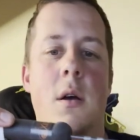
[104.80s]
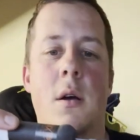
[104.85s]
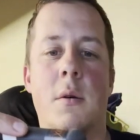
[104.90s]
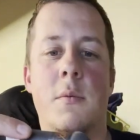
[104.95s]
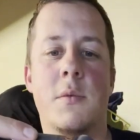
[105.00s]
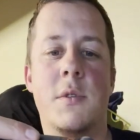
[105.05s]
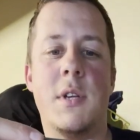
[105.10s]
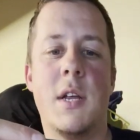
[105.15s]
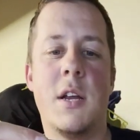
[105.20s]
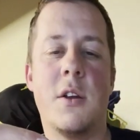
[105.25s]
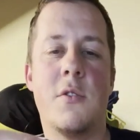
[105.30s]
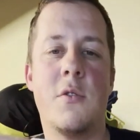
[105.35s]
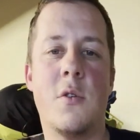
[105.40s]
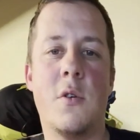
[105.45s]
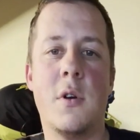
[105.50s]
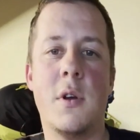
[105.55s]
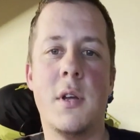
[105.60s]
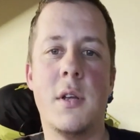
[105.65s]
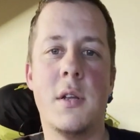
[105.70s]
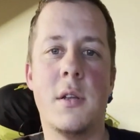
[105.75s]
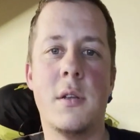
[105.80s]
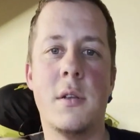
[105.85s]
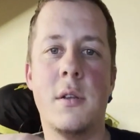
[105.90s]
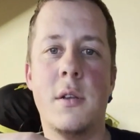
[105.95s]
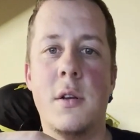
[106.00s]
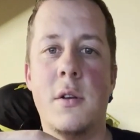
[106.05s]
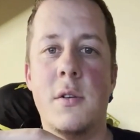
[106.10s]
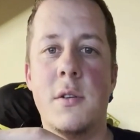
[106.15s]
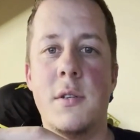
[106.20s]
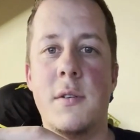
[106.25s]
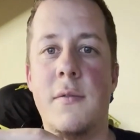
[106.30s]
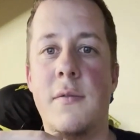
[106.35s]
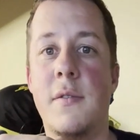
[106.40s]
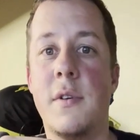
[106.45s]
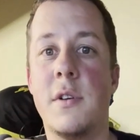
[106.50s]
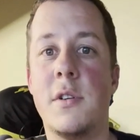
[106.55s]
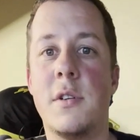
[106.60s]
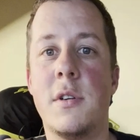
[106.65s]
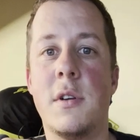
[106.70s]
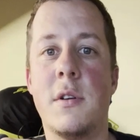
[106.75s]
St. Croix, is the
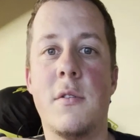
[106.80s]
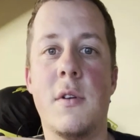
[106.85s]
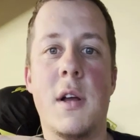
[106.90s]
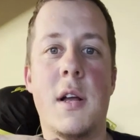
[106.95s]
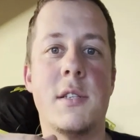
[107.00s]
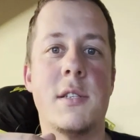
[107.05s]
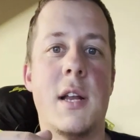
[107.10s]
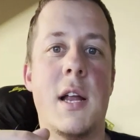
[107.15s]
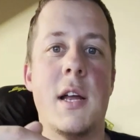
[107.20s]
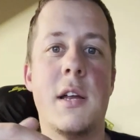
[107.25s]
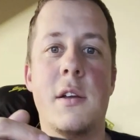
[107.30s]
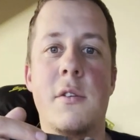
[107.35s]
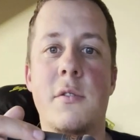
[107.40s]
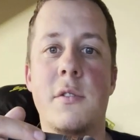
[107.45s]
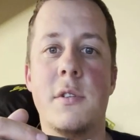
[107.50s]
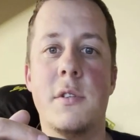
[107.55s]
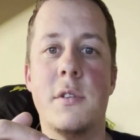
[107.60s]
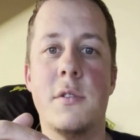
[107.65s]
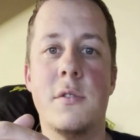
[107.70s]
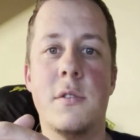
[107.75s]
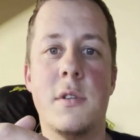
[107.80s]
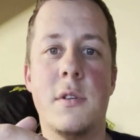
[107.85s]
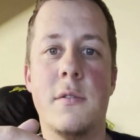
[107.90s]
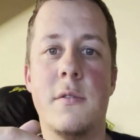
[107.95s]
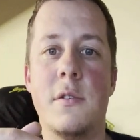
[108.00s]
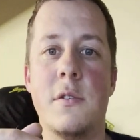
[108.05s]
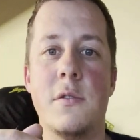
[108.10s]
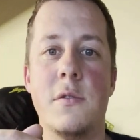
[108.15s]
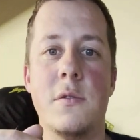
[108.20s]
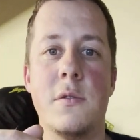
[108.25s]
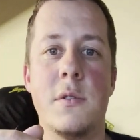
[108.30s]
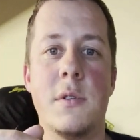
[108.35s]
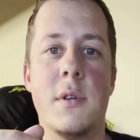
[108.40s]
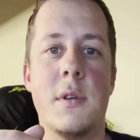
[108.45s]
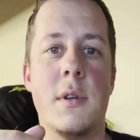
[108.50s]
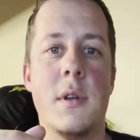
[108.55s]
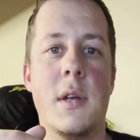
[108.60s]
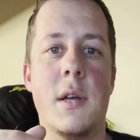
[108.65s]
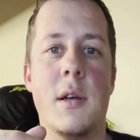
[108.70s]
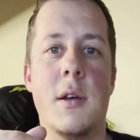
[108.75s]
fishing rods that I always used to use.
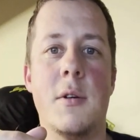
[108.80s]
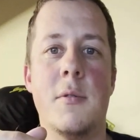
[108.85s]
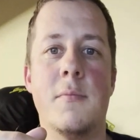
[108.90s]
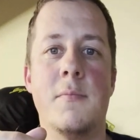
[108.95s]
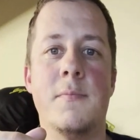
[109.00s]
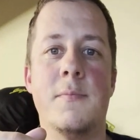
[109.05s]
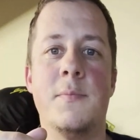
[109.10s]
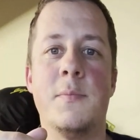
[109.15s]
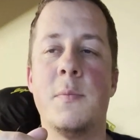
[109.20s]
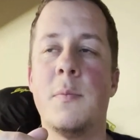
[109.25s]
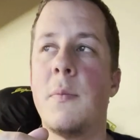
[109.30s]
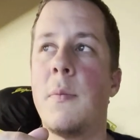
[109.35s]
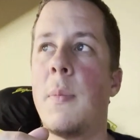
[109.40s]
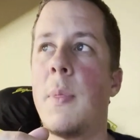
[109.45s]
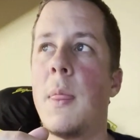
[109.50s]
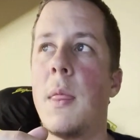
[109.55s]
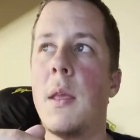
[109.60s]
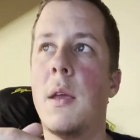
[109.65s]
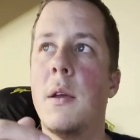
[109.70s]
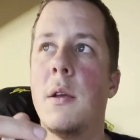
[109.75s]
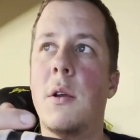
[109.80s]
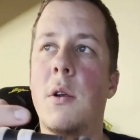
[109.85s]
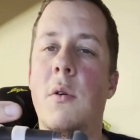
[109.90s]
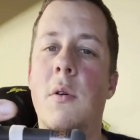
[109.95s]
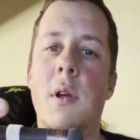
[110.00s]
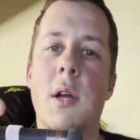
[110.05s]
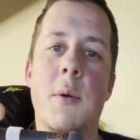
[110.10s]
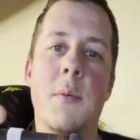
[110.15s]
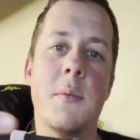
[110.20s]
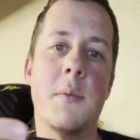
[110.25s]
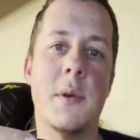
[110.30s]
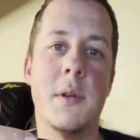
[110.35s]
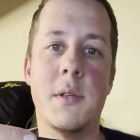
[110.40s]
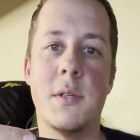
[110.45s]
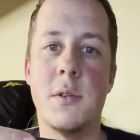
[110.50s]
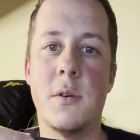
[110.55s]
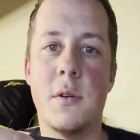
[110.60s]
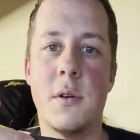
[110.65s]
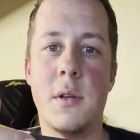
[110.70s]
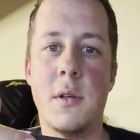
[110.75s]
Growing up in
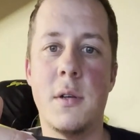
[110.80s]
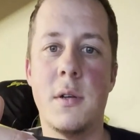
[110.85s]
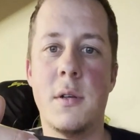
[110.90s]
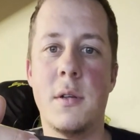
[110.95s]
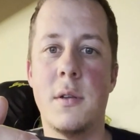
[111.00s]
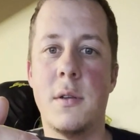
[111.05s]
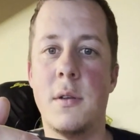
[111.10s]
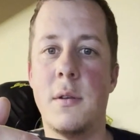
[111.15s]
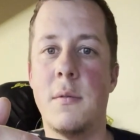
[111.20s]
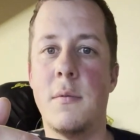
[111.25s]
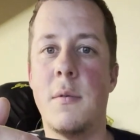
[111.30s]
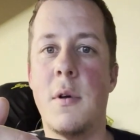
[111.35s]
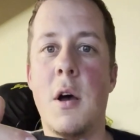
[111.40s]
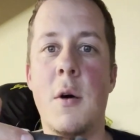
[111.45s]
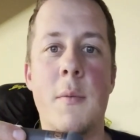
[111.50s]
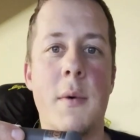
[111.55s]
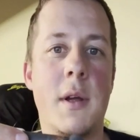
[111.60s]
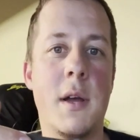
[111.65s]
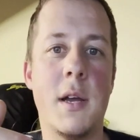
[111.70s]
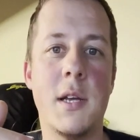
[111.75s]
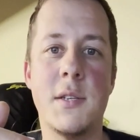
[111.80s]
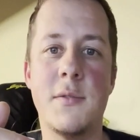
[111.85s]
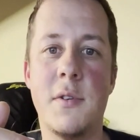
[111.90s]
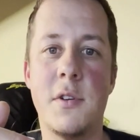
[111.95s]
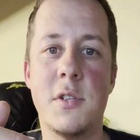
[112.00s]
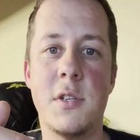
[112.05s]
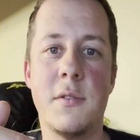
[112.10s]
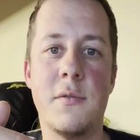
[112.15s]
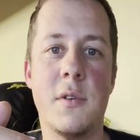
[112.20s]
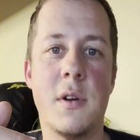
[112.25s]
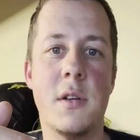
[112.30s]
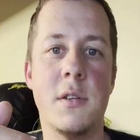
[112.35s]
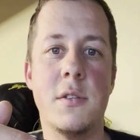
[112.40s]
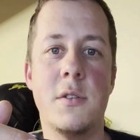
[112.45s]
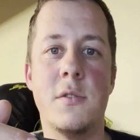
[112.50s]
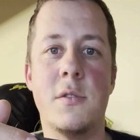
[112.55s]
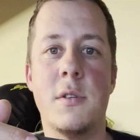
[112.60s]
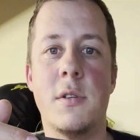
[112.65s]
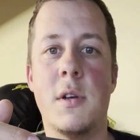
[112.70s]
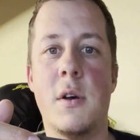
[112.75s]
Minnesota, and all my ice fishing friends
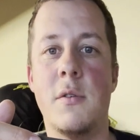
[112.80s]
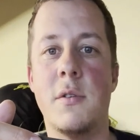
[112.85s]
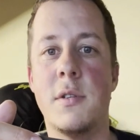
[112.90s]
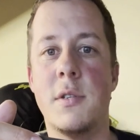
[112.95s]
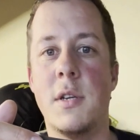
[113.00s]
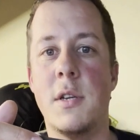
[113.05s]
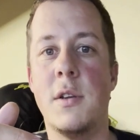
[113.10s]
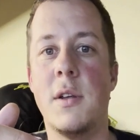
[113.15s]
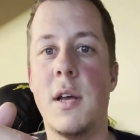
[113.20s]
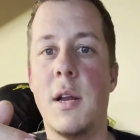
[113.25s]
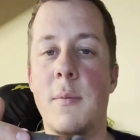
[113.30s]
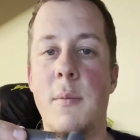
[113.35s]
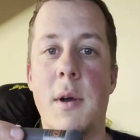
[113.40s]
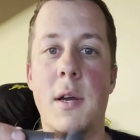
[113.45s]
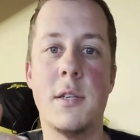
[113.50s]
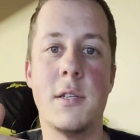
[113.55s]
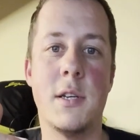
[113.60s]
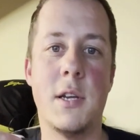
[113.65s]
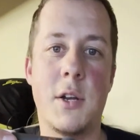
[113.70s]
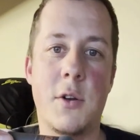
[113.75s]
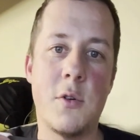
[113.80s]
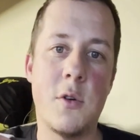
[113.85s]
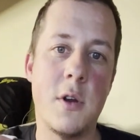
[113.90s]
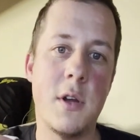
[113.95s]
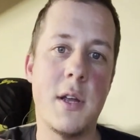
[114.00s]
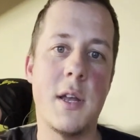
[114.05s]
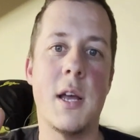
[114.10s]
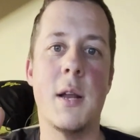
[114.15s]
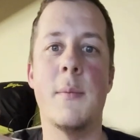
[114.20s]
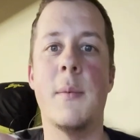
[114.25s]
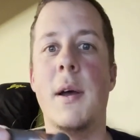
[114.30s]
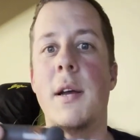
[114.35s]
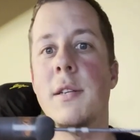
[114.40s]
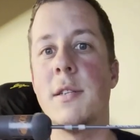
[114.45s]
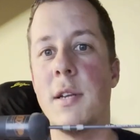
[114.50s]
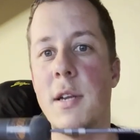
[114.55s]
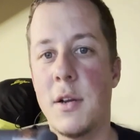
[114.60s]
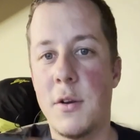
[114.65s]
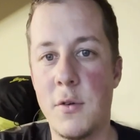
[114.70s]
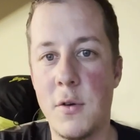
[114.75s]
used to always say, you gotta buy St. Croix, you gotta buy
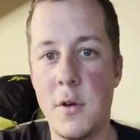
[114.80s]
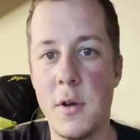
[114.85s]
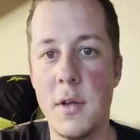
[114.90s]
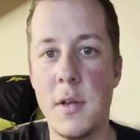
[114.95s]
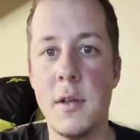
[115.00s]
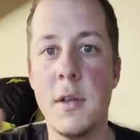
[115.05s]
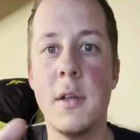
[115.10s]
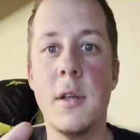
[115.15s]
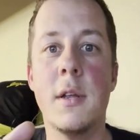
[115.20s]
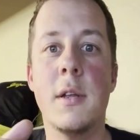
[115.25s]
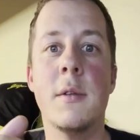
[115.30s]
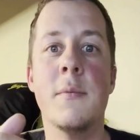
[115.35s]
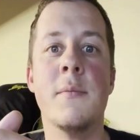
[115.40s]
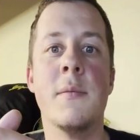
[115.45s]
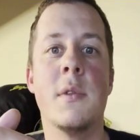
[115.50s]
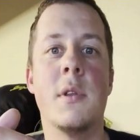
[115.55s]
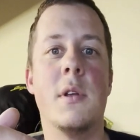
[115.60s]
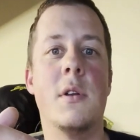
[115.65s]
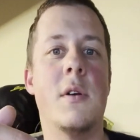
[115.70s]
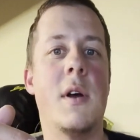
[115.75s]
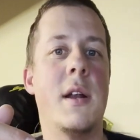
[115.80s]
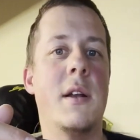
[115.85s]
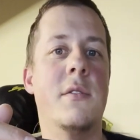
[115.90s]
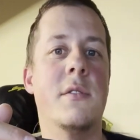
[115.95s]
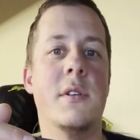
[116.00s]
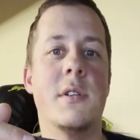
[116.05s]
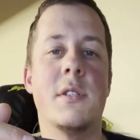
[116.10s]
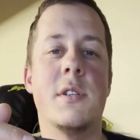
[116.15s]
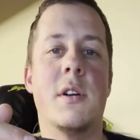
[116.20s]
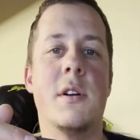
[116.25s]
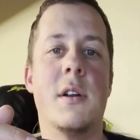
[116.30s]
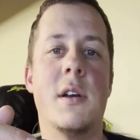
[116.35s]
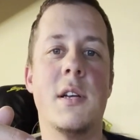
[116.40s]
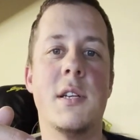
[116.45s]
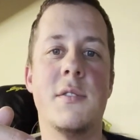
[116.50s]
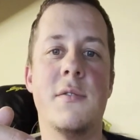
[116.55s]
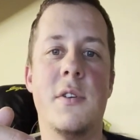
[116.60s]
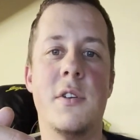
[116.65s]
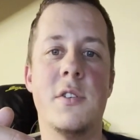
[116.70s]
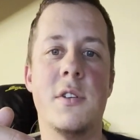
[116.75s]
St. Croix. I didn't really start
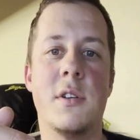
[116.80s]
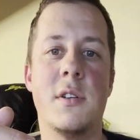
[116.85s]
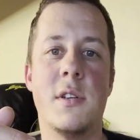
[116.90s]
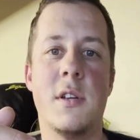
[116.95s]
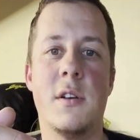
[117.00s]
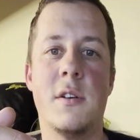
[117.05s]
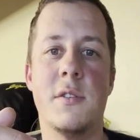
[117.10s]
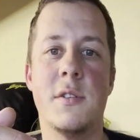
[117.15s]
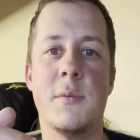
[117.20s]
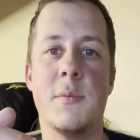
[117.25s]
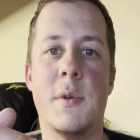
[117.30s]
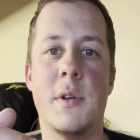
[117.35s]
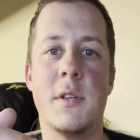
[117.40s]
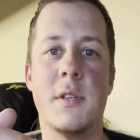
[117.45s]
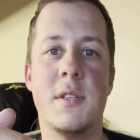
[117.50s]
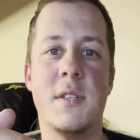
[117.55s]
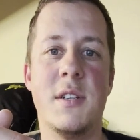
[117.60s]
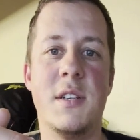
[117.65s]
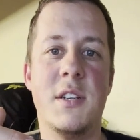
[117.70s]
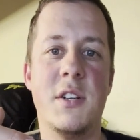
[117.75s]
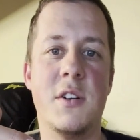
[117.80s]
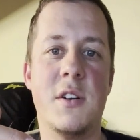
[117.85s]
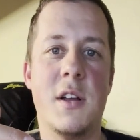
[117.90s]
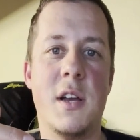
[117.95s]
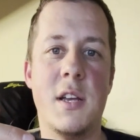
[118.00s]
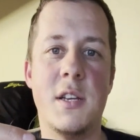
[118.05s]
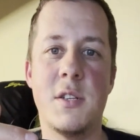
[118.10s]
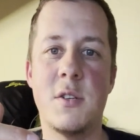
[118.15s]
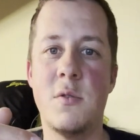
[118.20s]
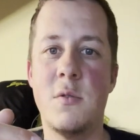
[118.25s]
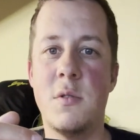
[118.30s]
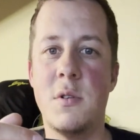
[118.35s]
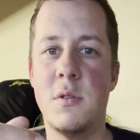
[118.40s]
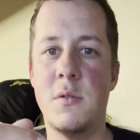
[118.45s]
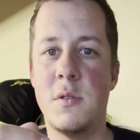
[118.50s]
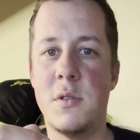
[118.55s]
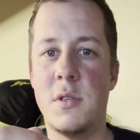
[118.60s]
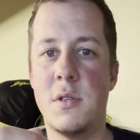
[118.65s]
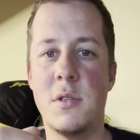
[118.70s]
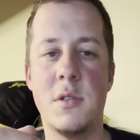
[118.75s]
ice fishing until I was about a senior in high school,
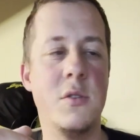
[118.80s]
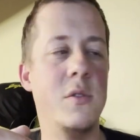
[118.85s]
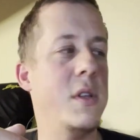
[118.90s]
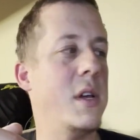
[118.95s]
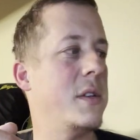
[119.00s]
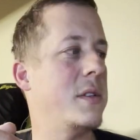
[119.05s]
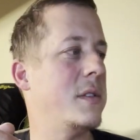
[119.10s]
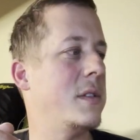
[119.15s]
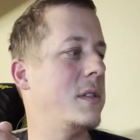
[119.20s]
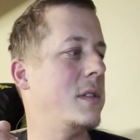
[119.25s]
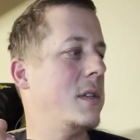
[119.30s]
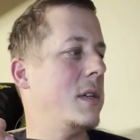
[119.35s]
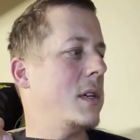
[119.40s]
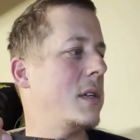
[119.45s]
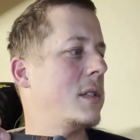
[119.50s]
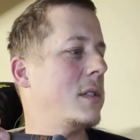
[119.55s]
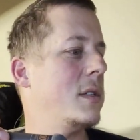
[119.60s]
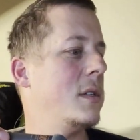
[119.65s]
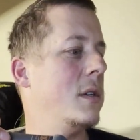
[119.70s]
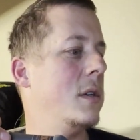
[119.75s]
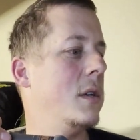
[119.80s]
which was 2006.